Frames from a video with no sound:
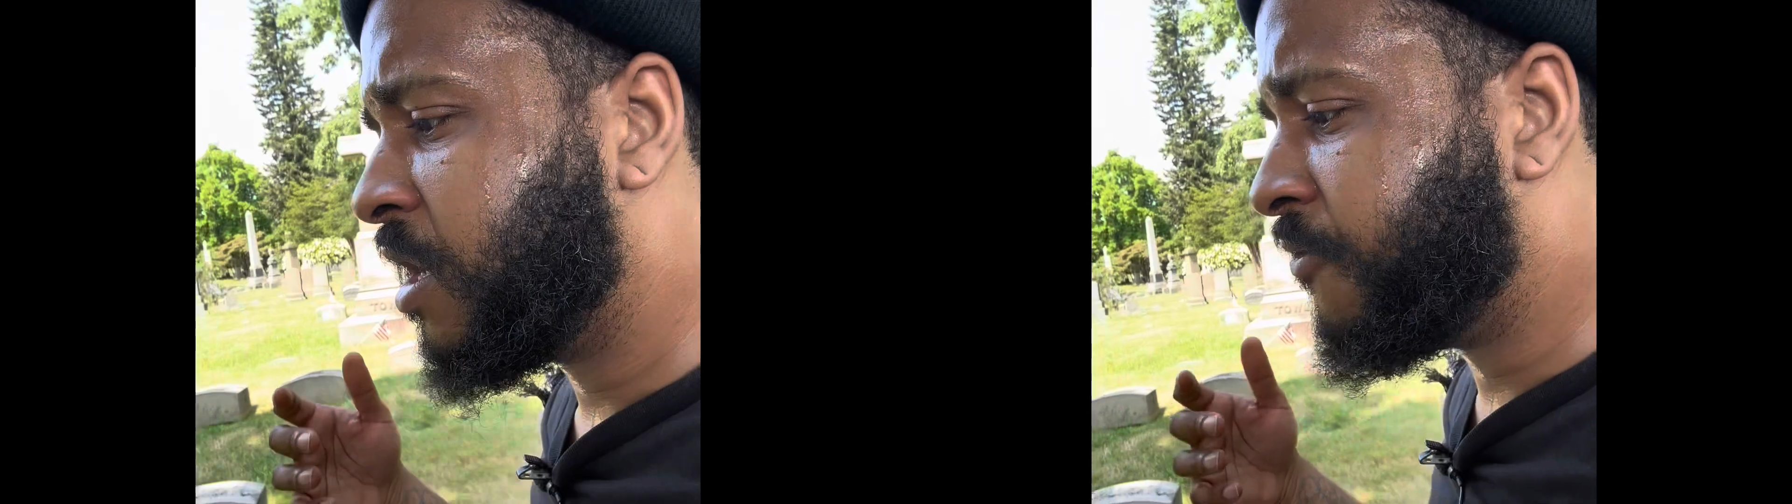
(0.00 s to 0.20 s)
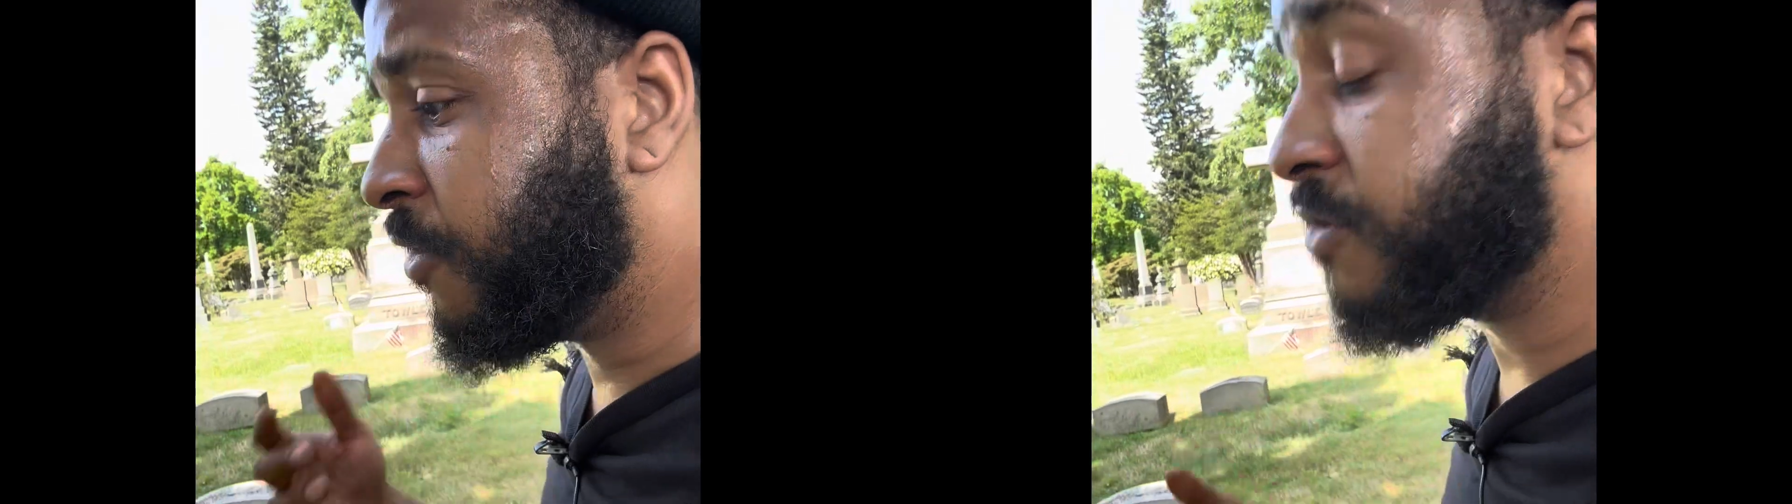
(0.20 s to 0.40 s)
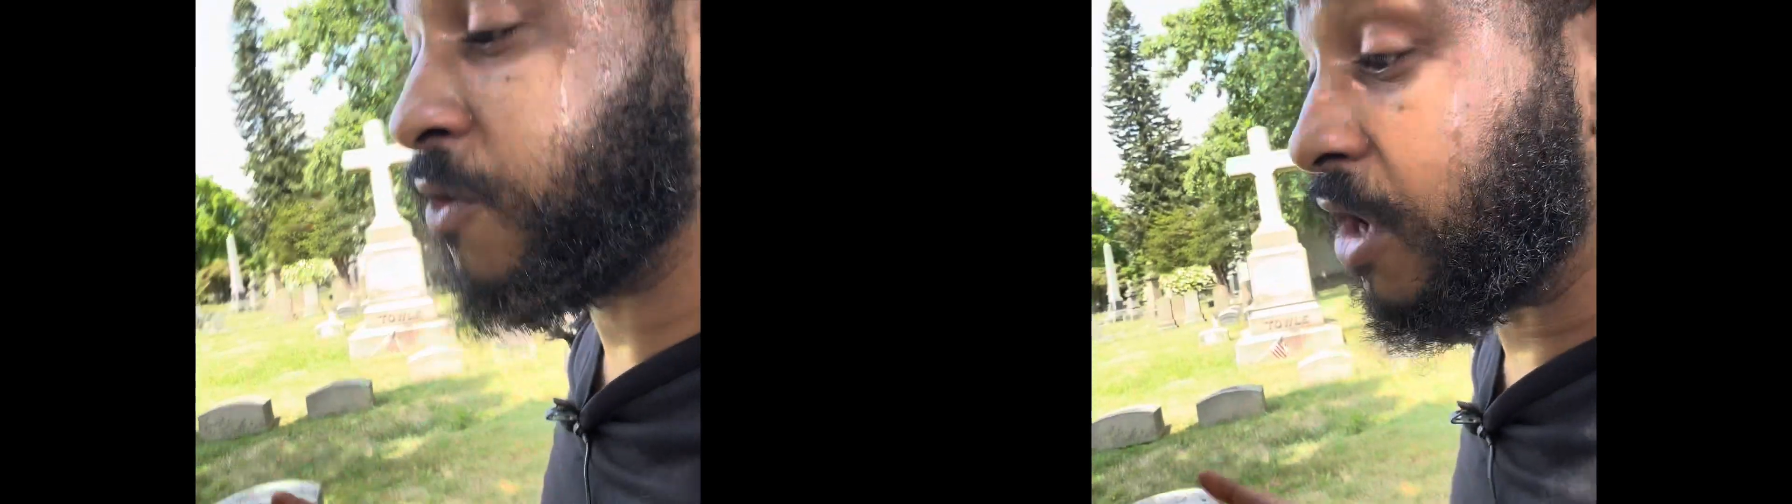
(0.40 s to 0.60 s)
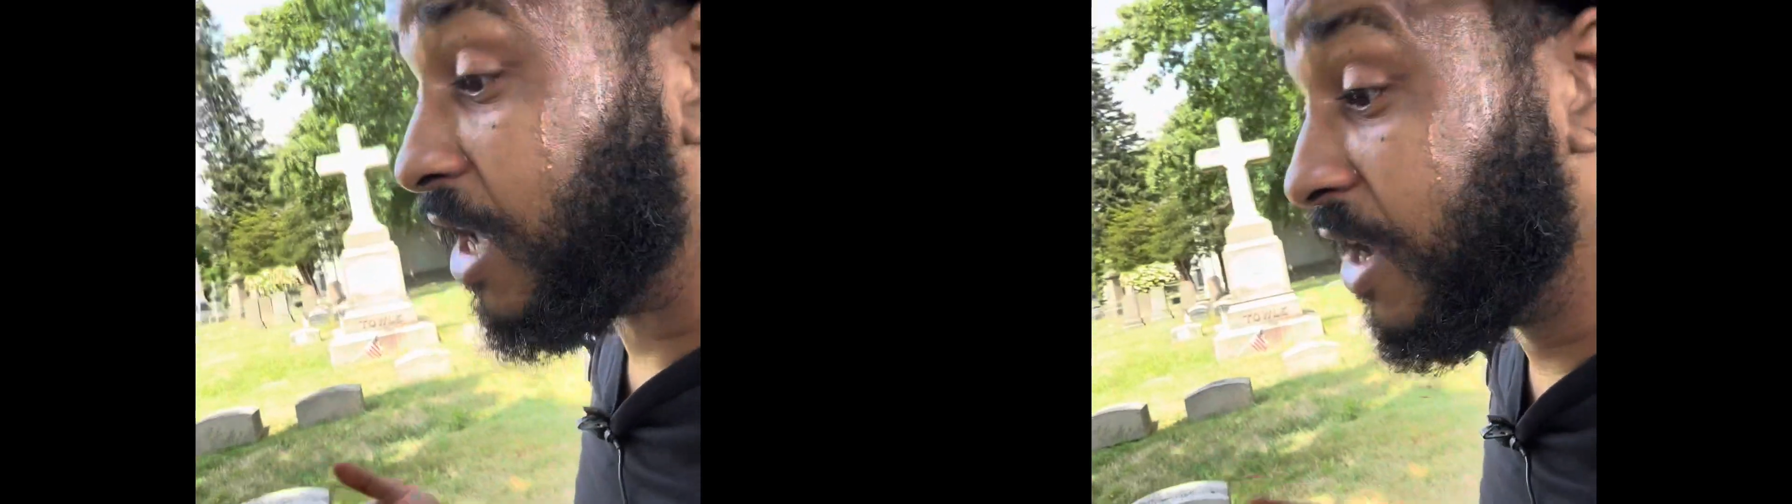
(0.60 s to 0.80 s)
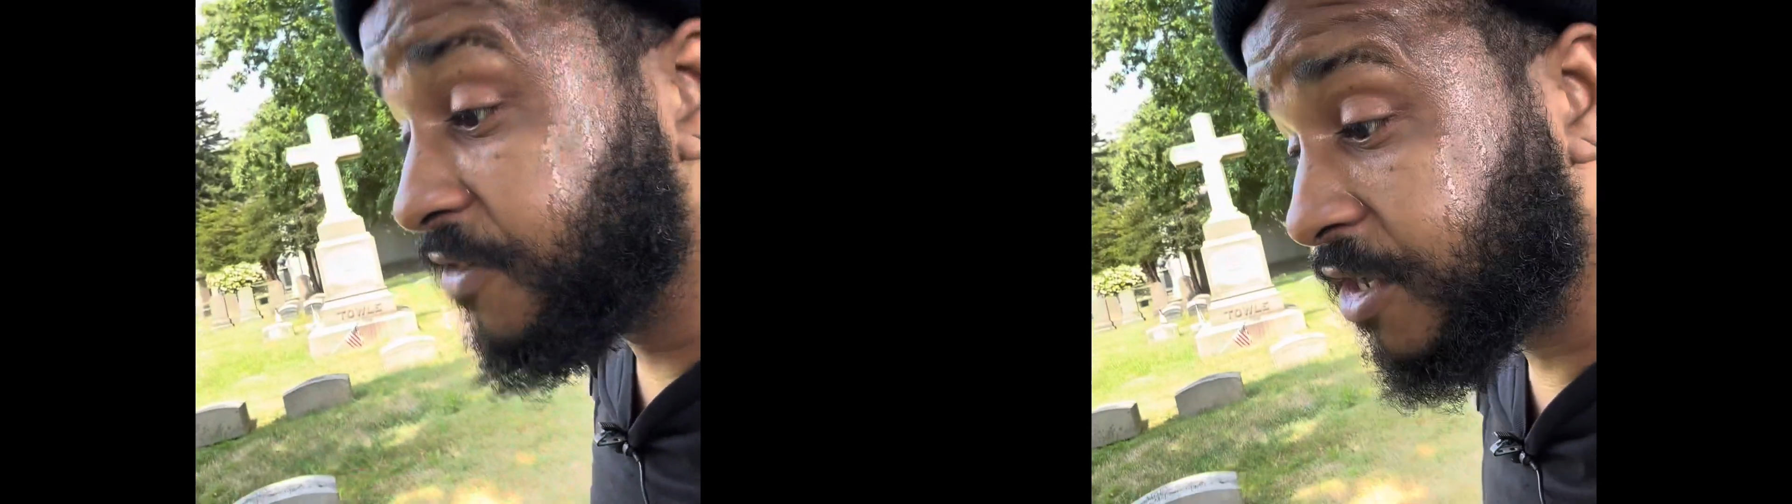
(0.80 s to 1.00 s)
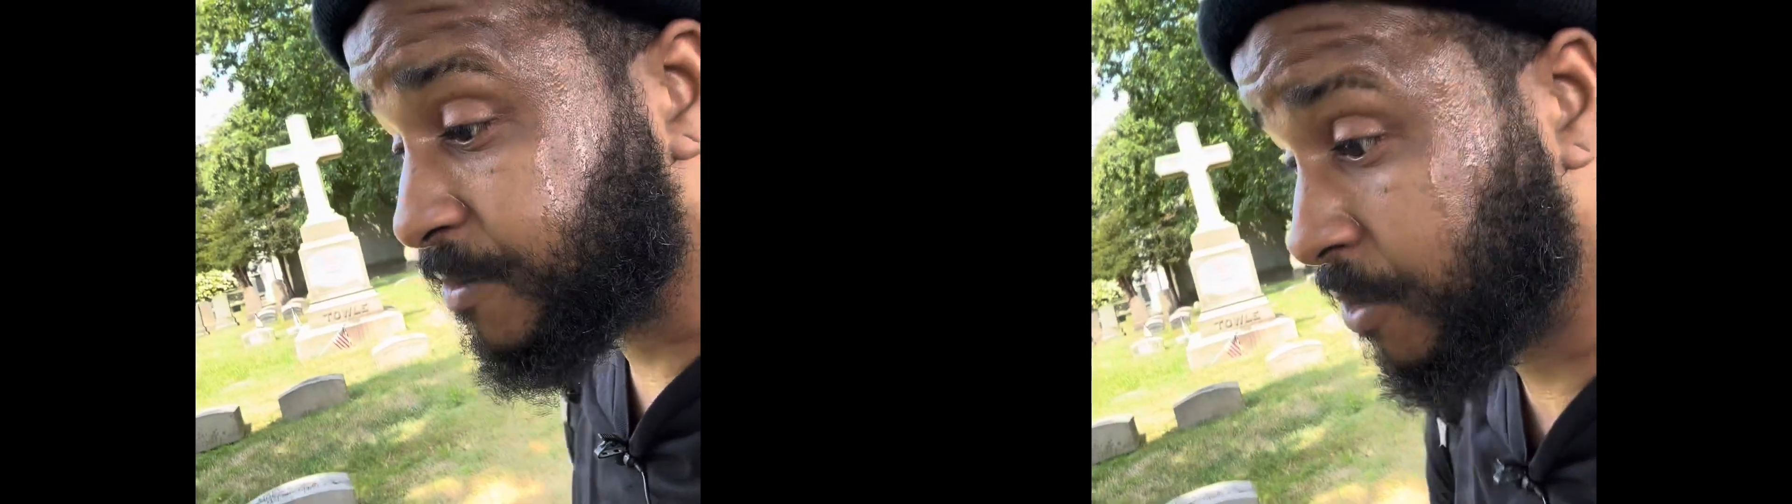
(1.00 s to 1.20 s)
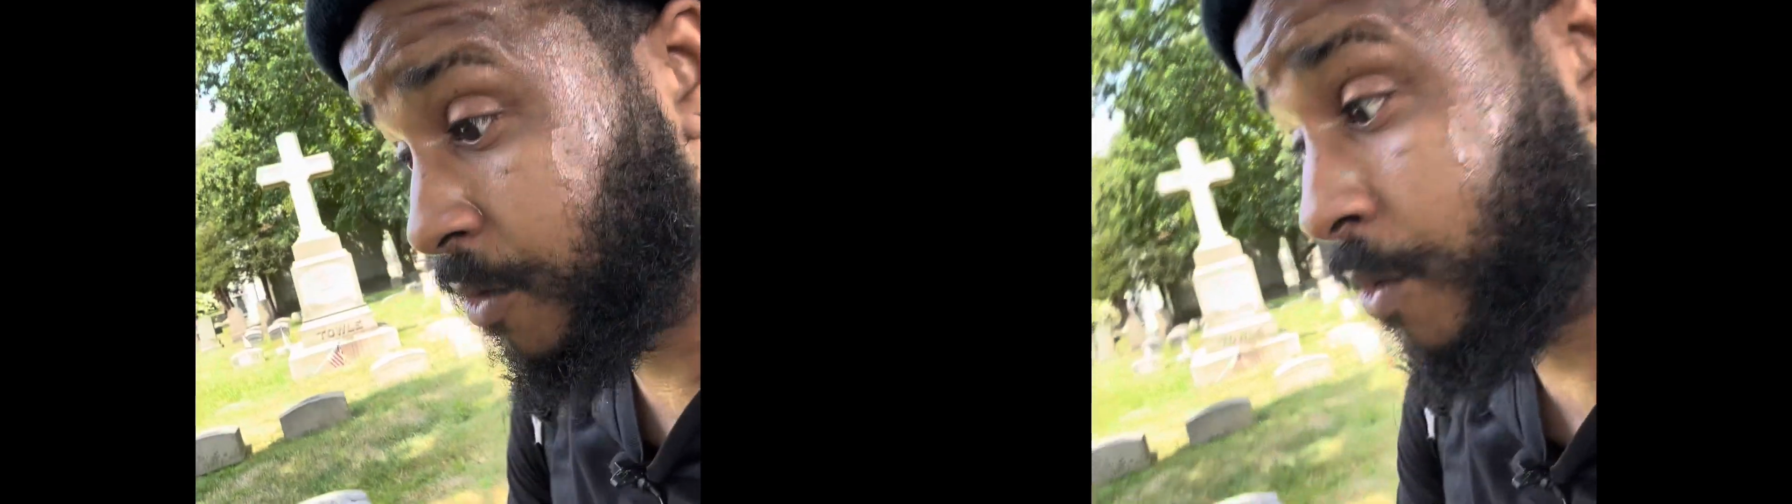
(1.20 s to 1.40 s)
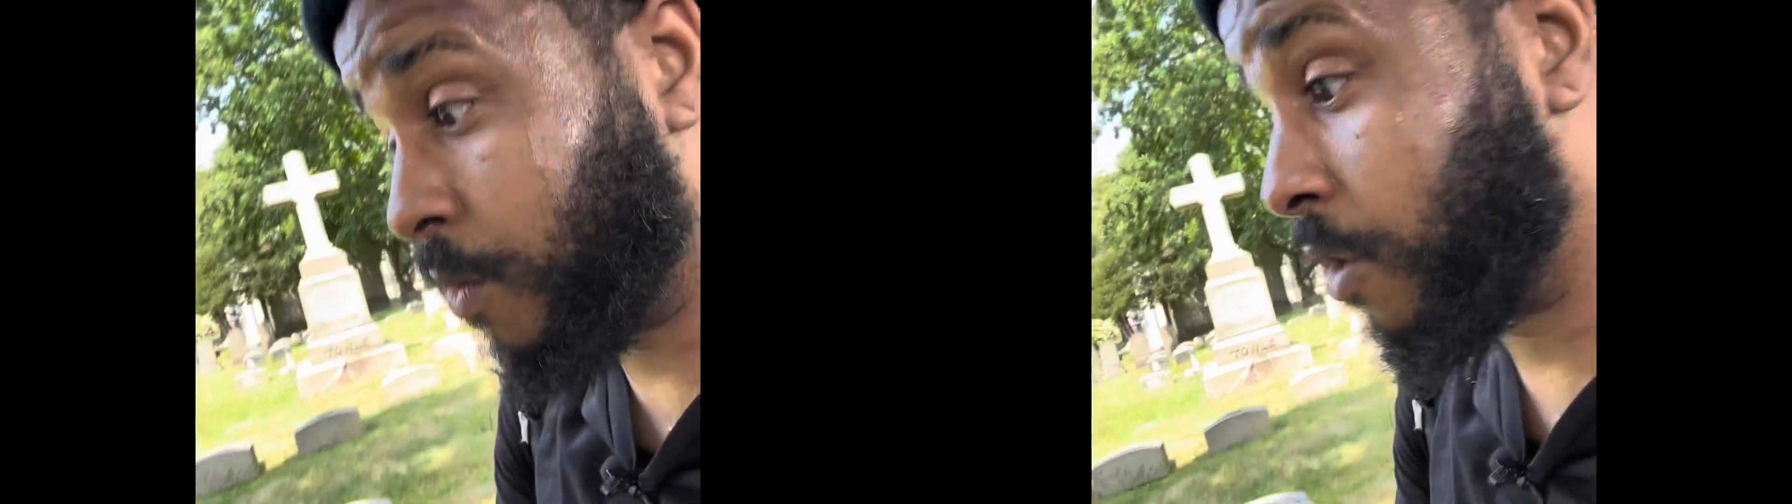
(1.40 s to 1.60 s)
first of all, if the spirit
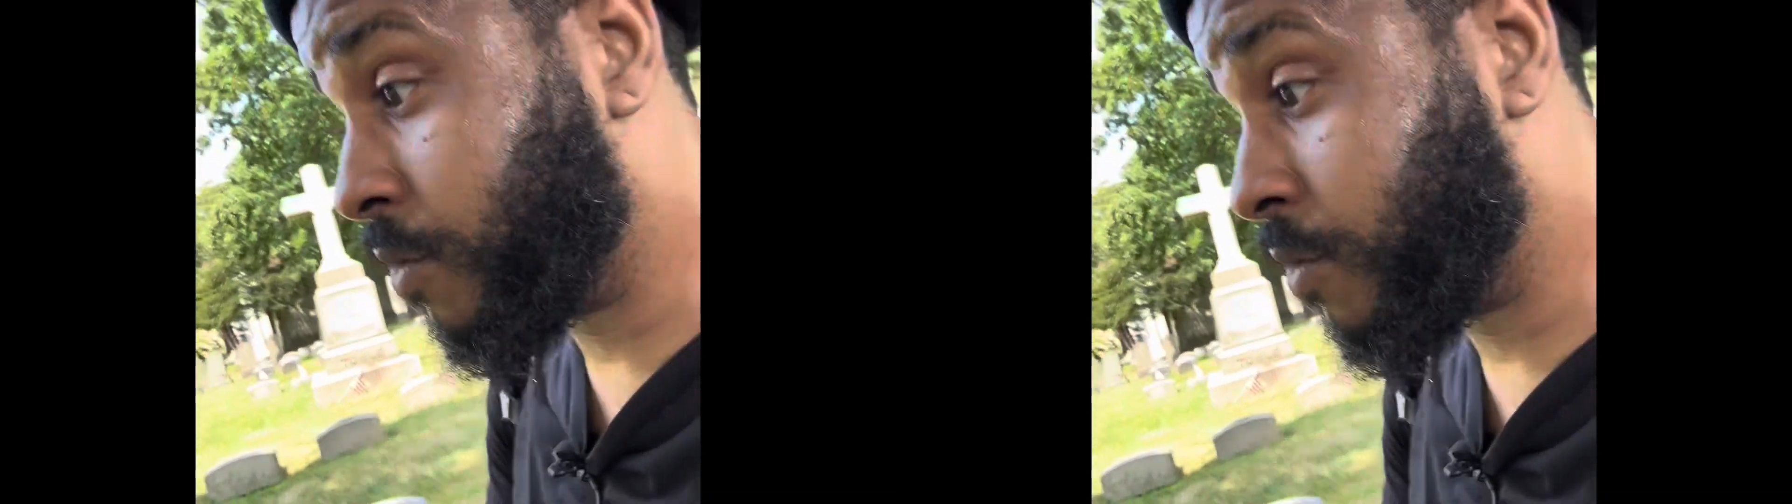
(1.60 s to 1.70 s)
will work